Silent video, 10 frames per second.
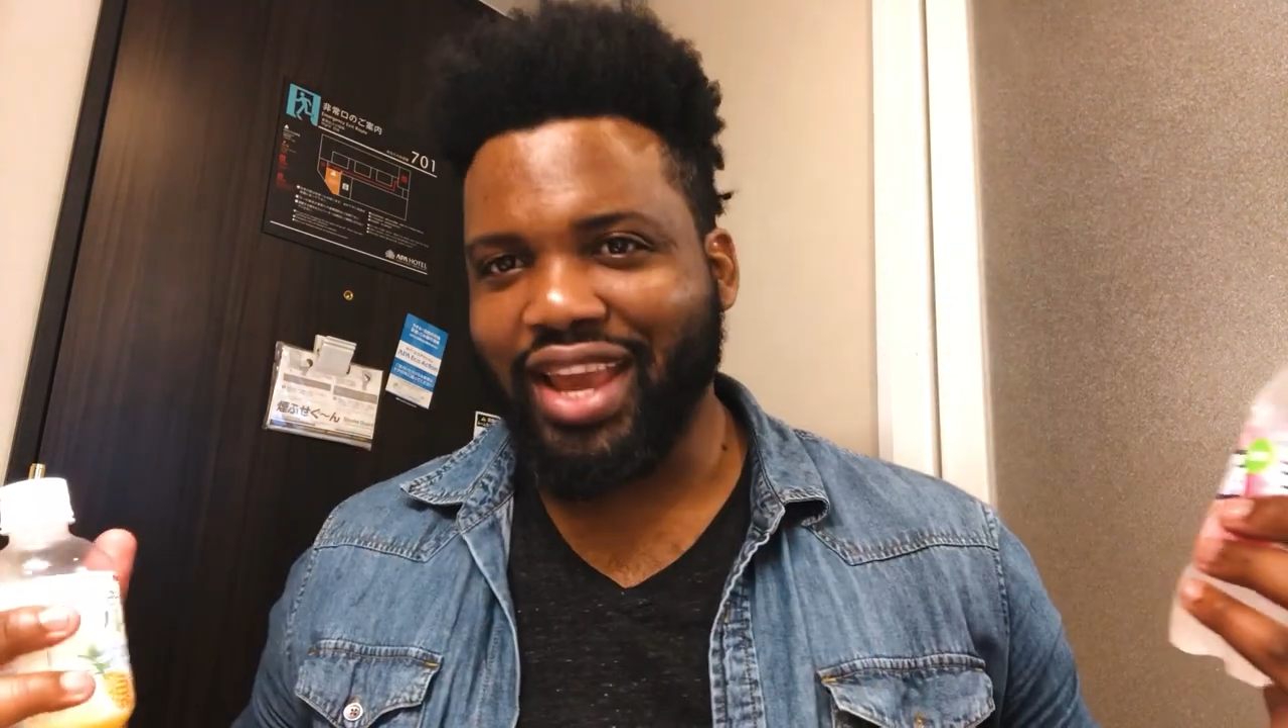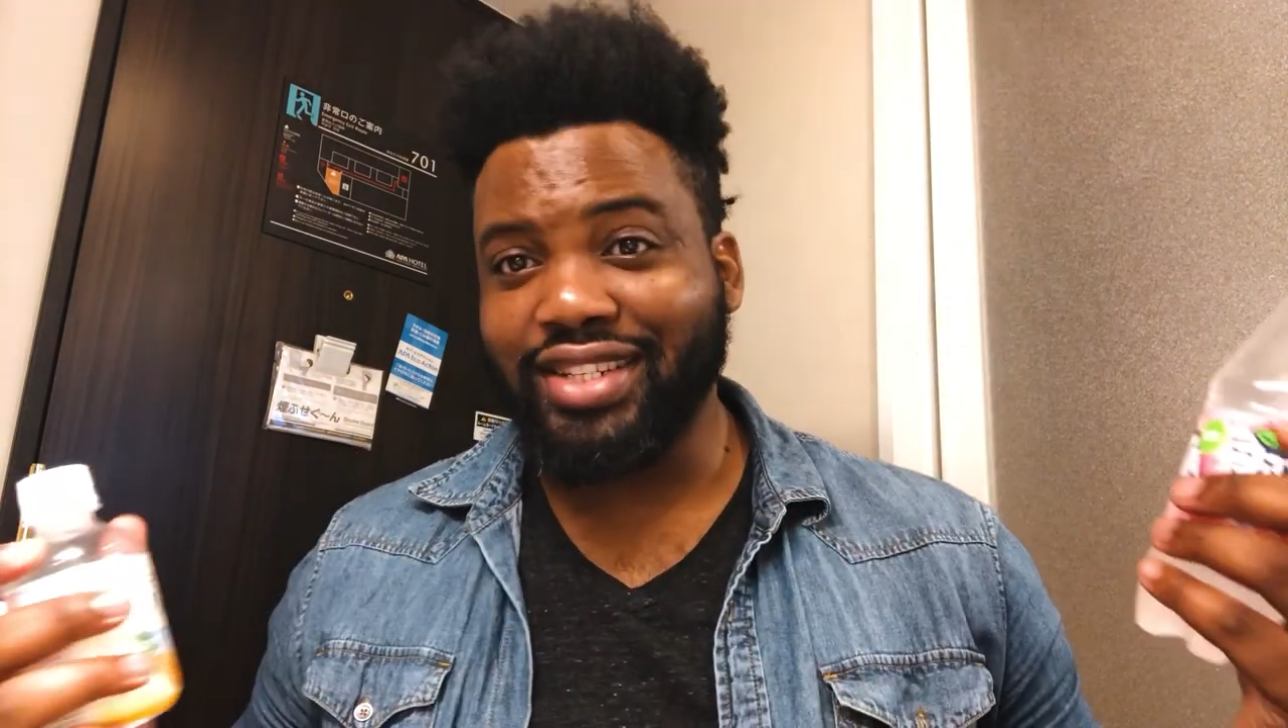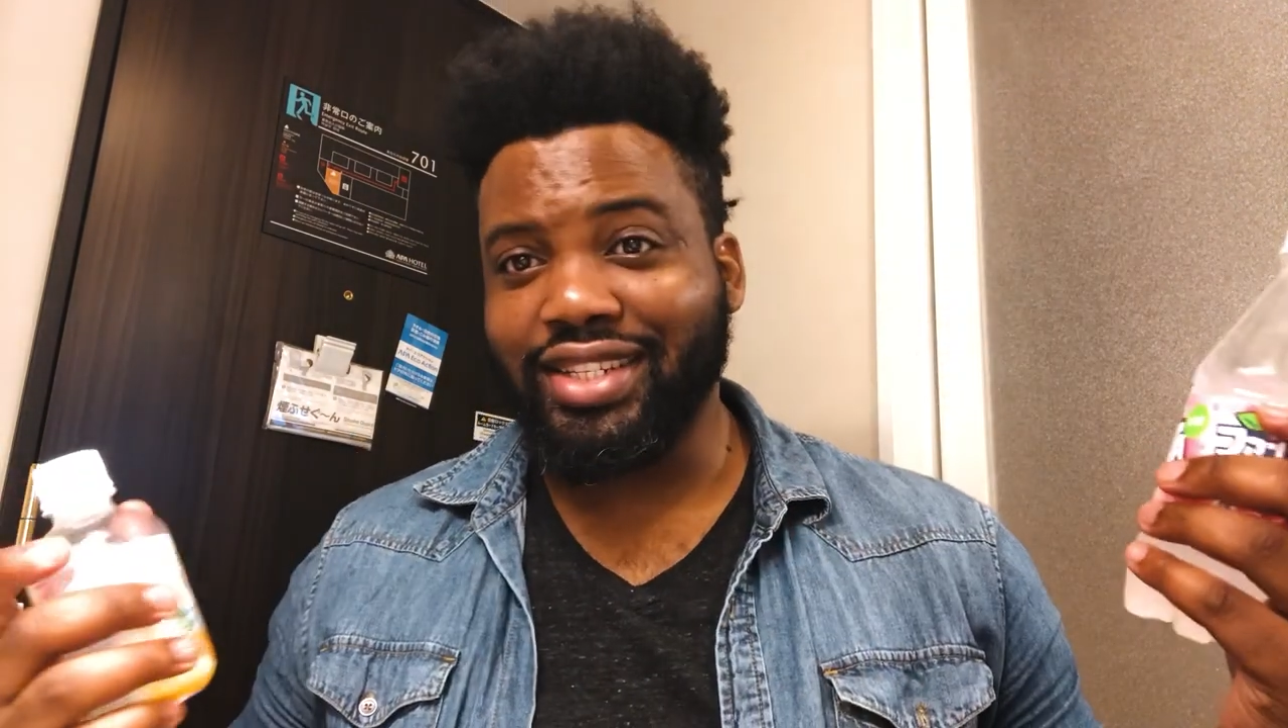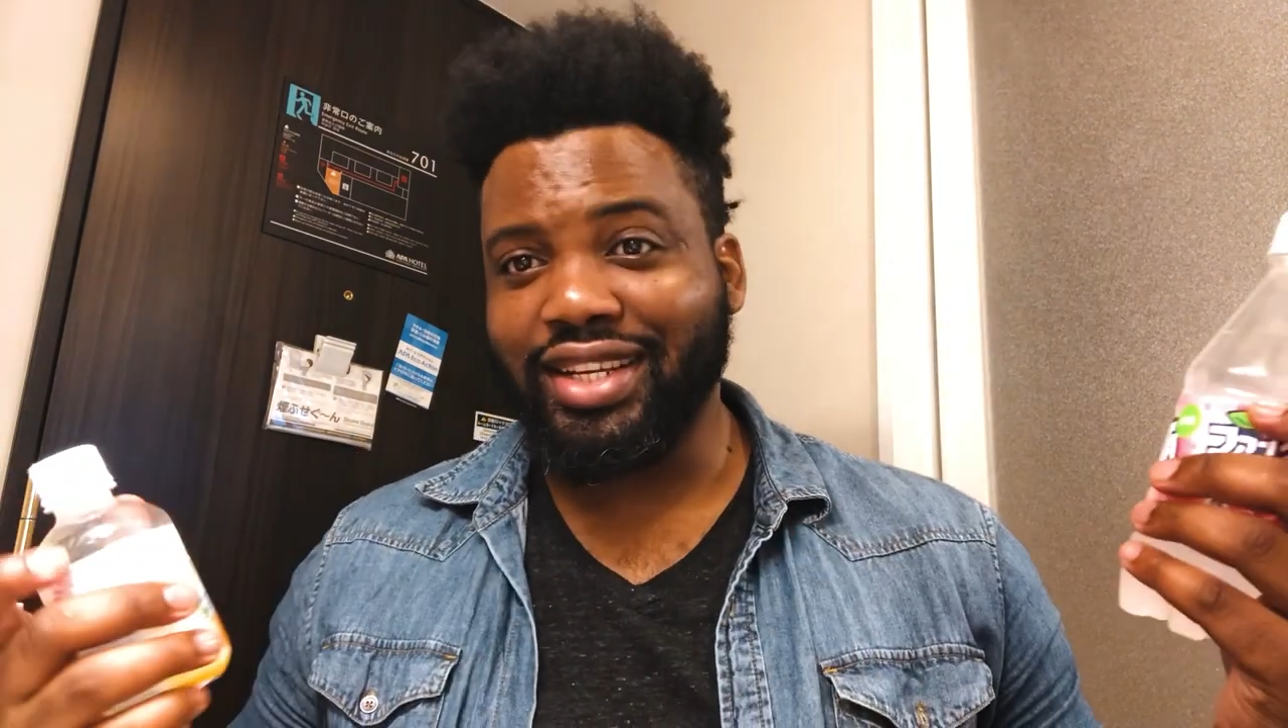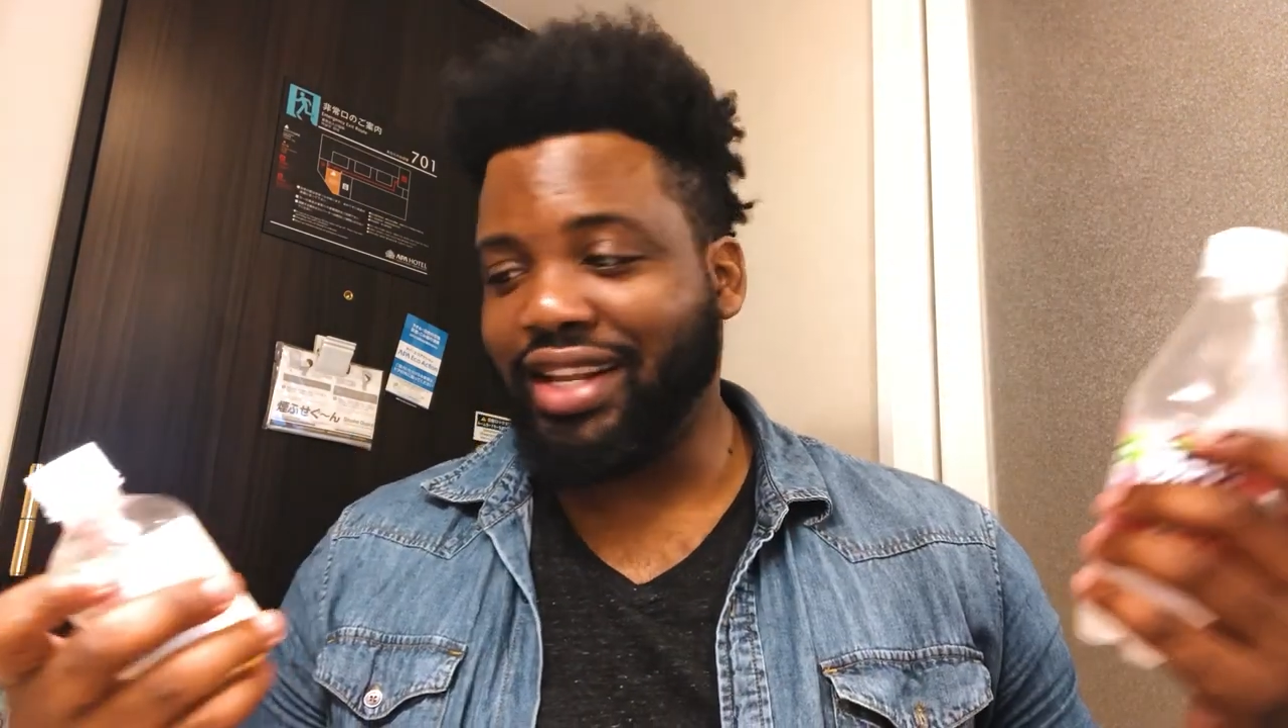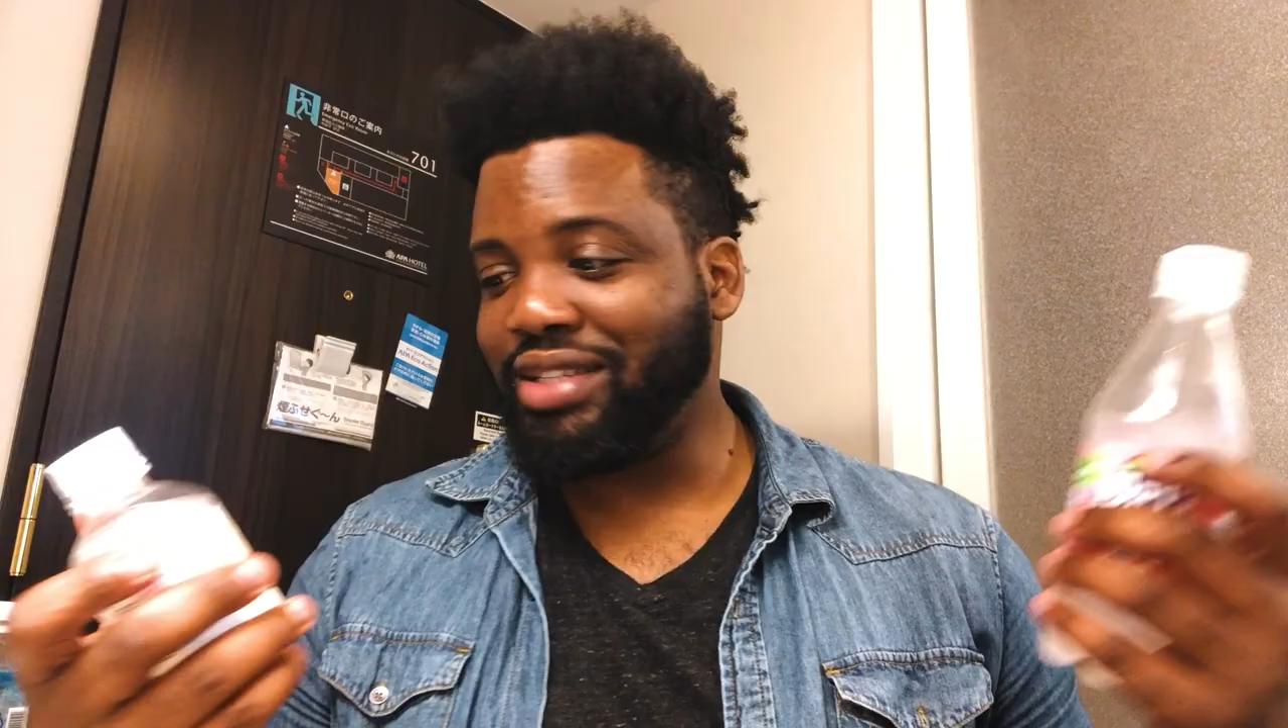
read kanji,